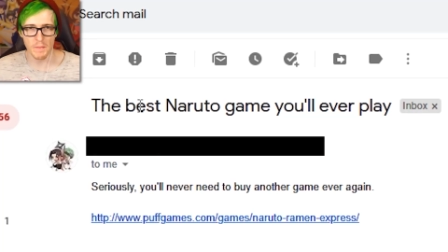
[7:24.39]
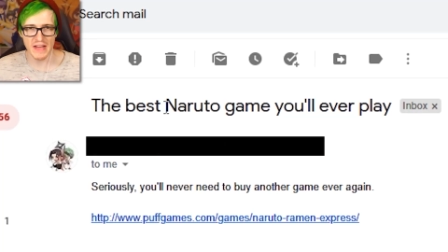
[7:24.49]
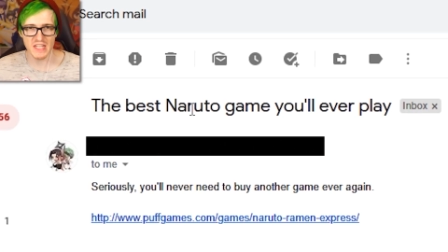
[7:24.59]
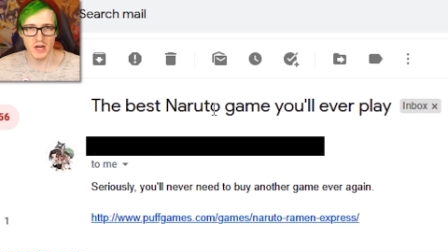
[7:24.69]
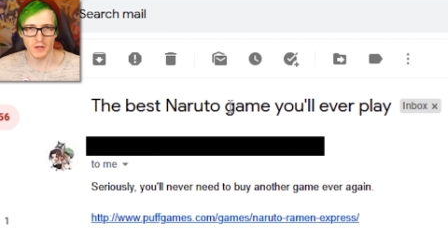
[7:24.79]
The
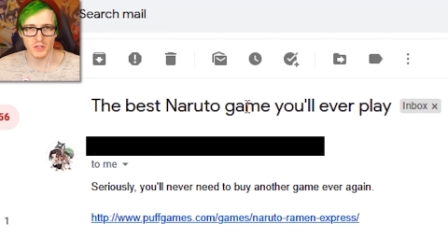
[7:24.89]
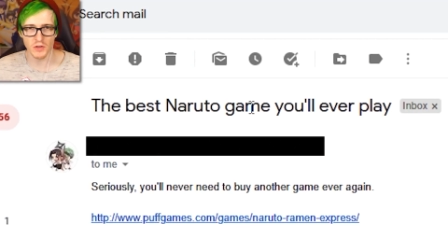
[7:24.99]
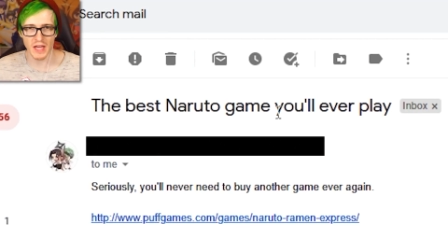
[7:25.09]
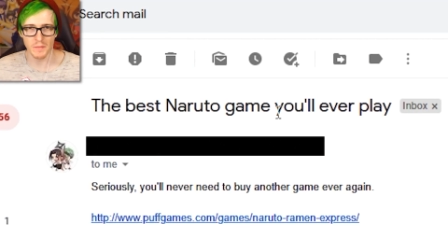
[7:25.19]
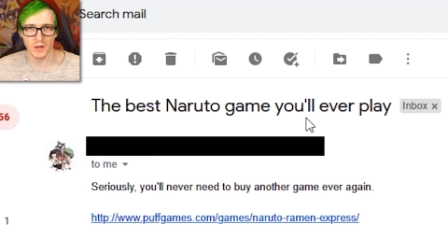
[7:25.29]
best
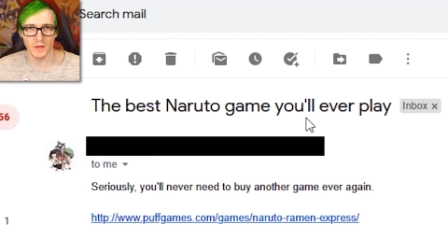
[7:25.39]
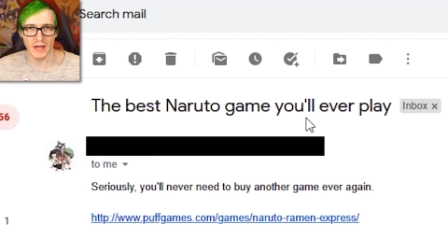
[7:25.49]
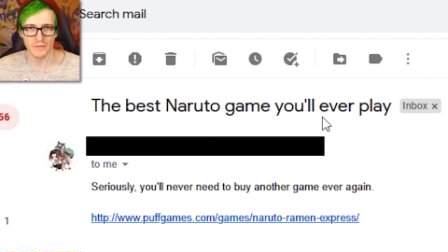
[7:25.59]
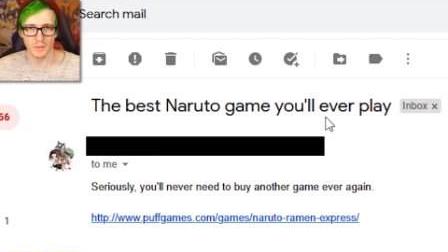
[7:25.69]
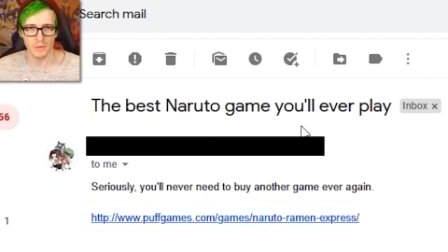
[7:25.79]
Naruto game you'll
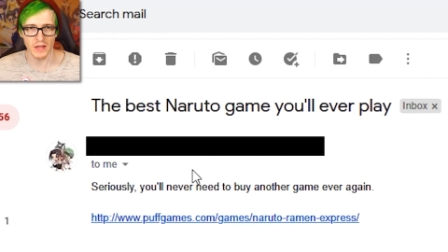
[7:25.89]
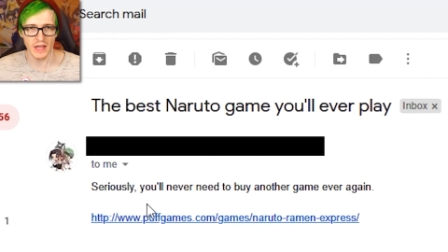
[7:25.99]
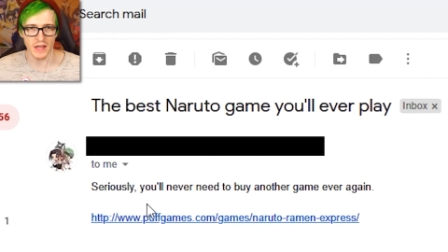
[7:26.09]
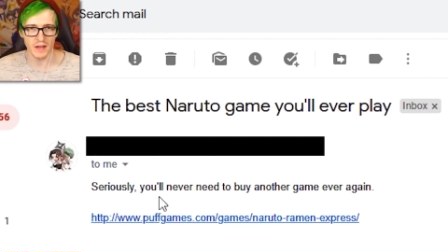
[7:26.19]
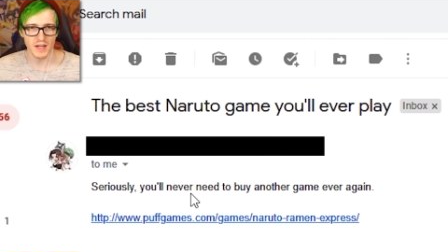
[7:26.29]
ever
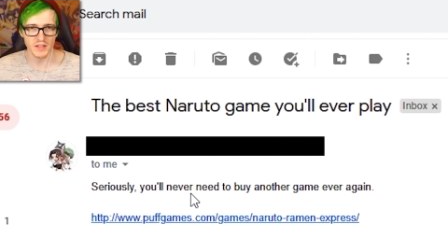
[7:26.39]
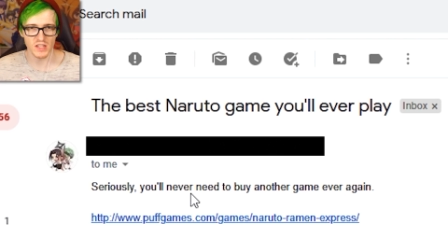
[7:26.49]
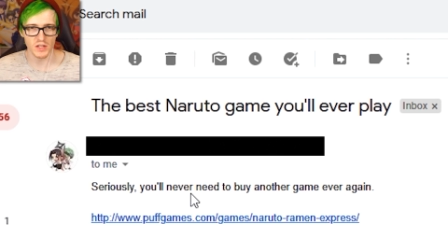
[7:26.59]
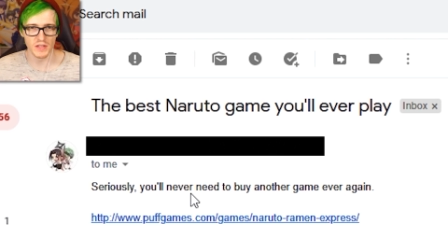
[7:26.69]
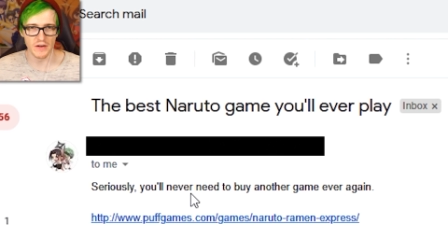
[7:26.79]
play.
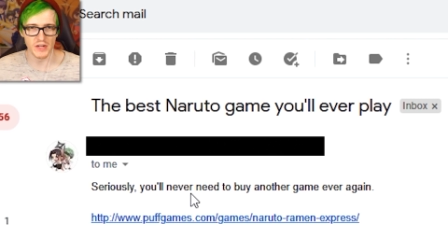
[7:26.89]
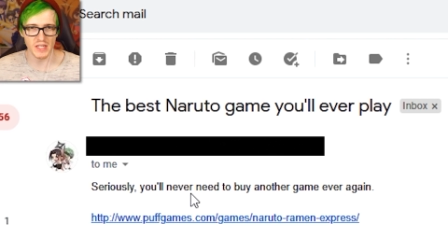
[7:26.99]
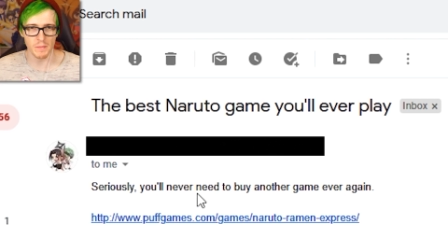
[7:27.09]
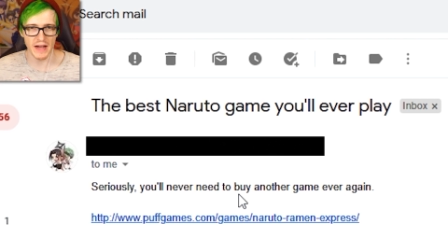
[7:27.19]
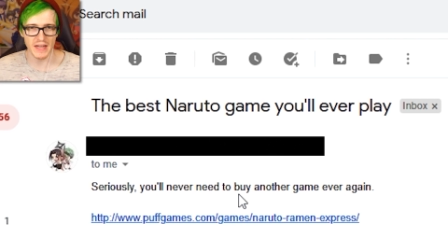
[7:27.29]
Seriously, you'll never
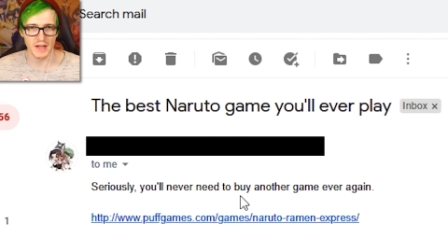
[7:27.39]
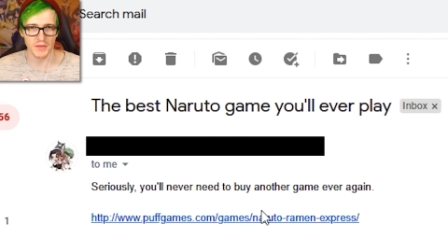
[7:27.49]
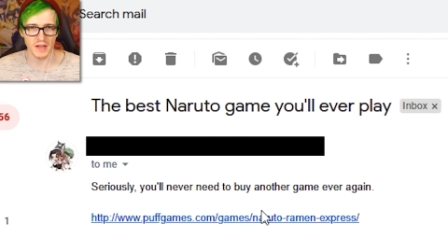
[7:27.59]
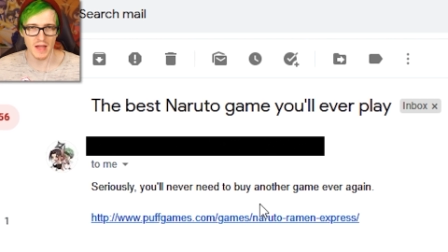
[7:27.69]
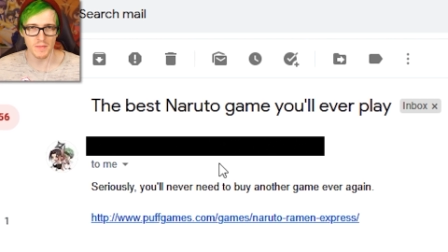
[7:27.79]
need to buy
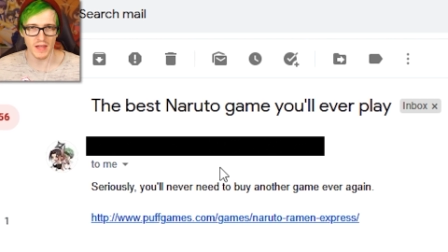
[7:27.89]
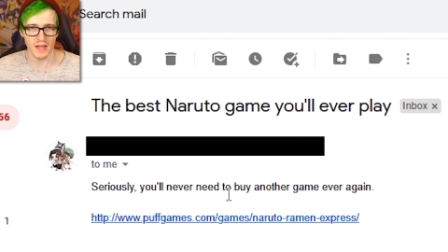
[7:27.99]
another game